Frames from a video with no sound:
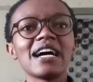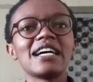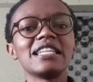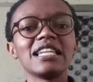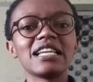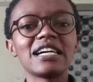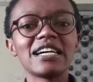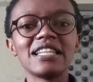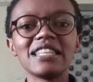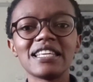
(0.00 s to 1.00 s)
And
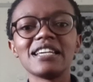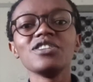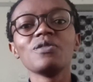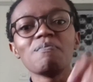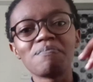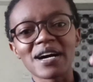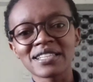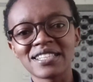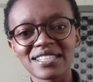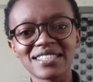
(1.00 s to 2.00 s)
then you
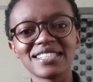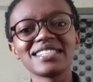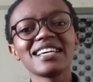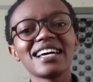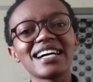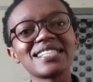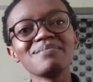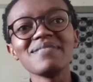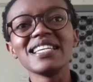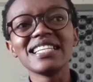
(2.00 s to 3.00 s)
backtest it as
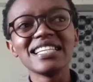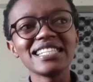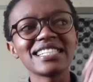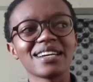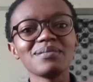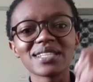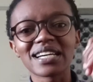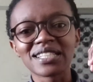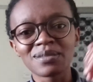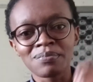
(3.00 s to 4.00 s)
many times
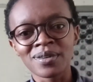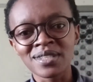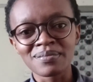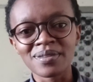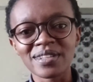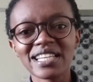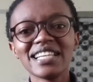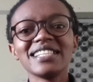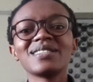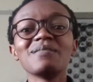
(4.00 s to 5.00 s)
as possible.
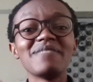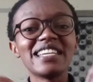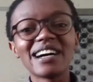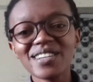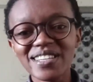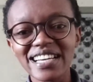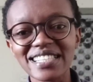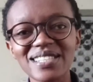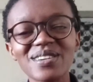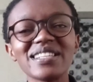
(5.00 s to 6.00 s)
So by now you
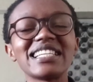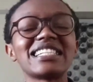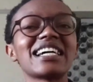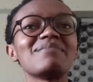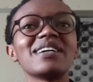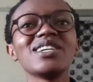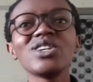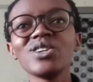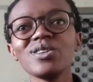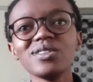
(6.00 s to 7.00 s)
guys know that I'm a
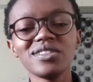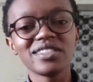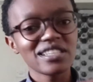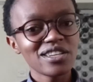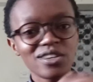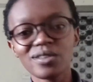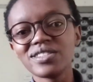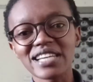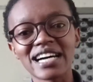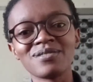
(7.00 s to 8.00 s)

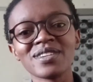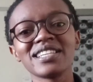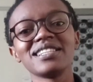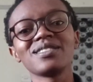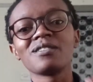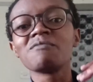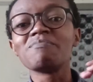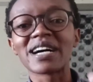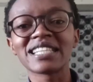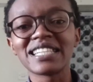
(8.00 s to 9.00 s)
huge advocate of
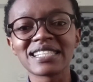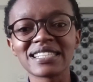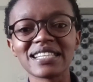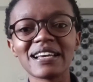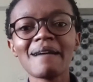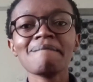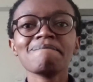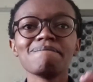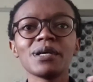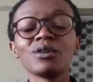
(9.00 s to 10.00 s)
backtesting,
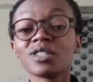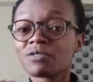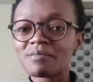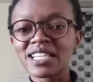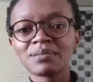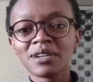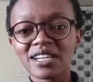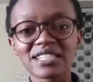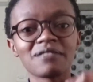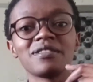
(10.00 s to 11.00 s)
because from
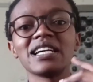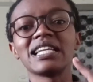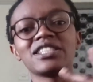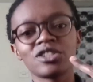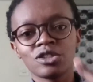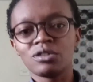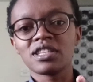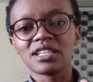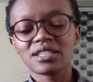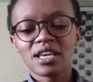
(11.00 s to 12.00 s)
experience I've realized 2
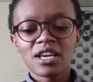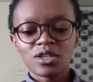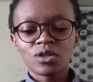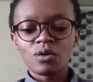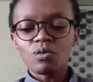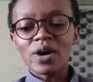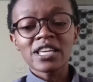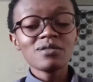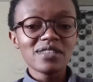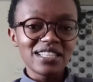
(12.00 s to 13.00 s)
things. So
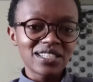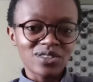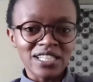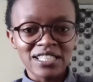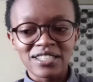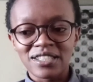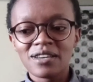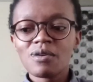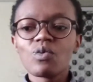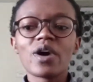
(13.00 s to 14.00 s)
working with this
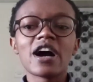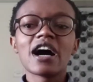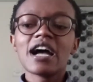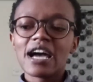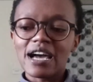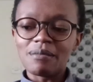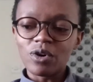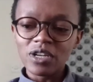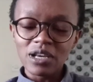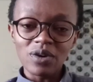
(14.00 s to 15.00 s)
strategy, where I'm
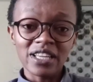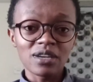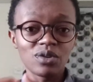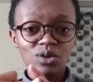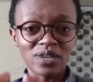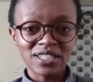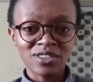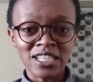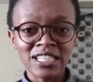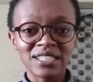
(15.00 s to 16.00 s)
only working with one
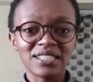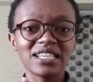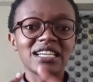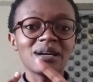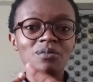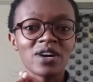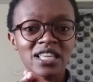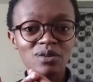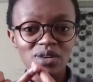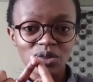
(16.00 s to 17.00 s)
strategy and I'm
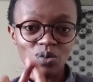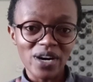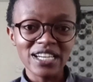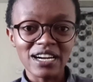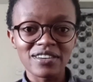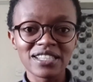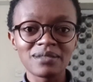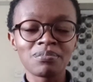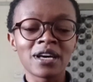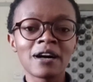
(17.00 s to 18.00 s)
working with one
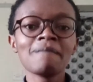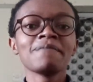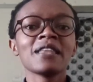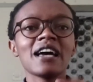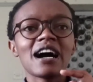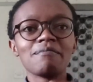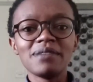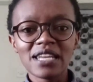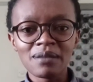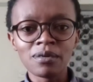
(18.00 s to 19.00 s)
currency pair, I've
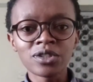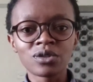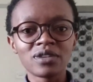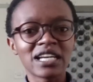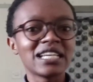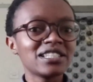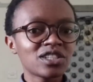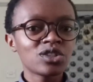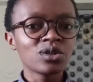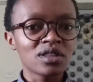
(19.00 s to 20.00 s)
been able to
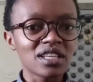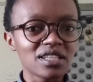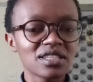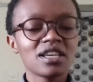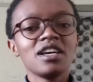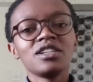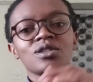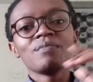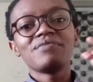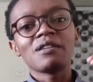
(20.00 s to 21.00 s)
realize 2 things.
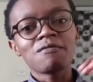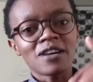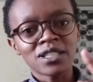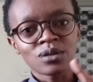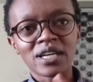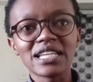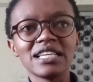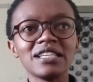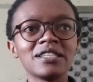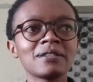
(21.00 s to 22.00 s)
So the first one
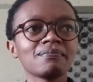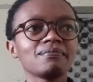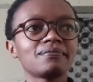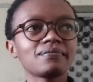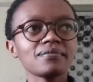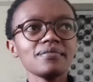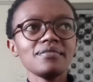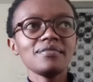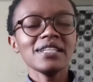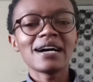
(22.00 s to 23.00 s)
is
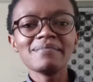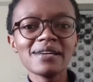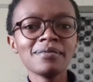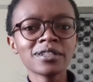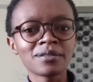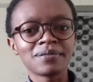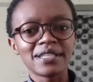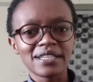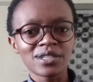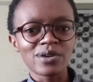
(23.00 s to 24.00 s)
I'm able to
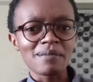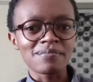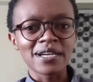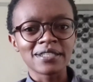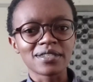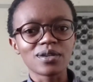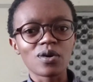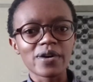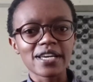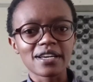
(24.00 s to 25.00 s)
predict where price is
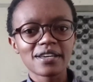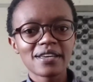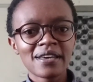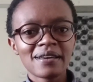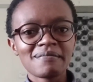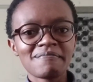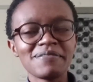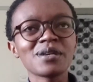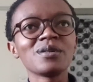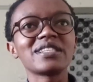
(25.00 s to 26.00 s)
going,
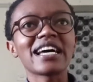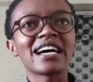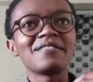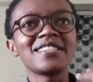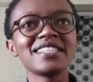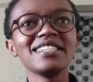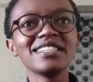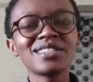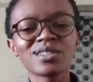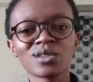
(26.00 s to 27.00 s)
because I have seen
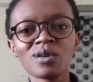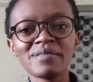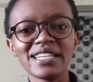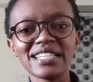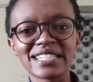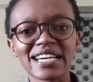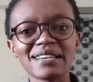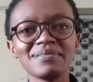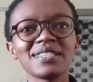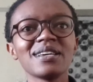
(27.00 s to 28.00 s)
it so many
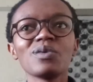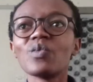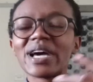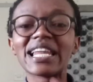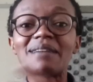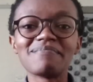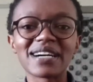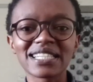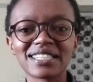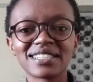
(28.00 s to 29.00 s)
times while I'm
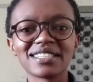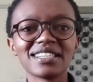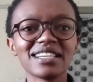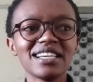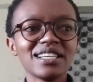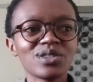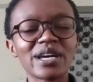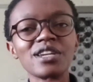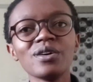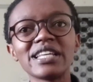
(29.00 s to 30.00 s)
backtesting. So I
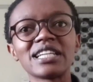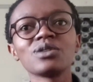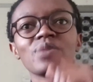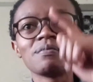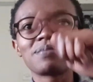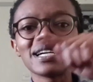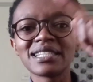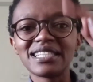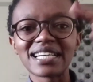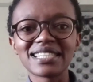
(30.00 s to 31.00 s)
know that when price
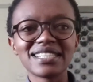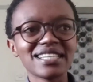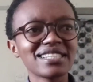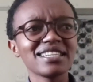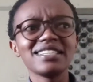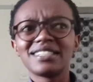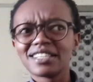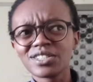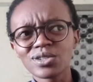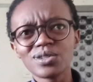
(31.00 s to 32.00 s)
does this, it
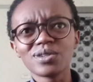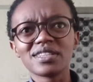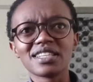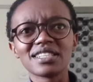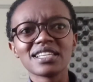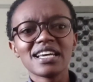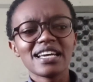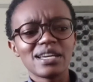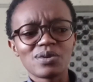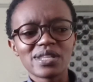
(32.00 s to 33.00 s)
tends to do this,
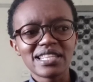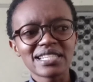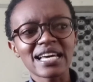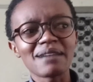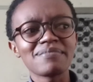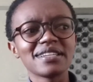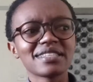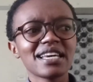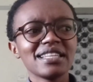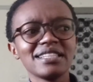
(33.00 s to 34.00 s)
and this
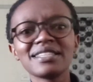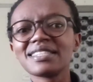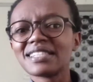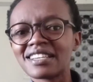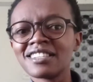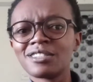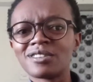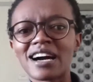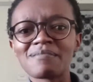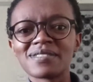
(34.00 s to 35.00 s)
happens, this is likely to
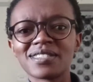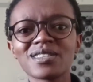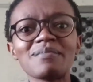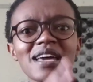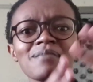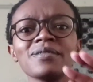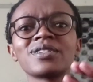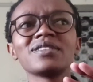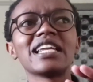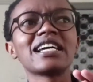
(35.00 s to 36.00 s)
happen. So I'm able to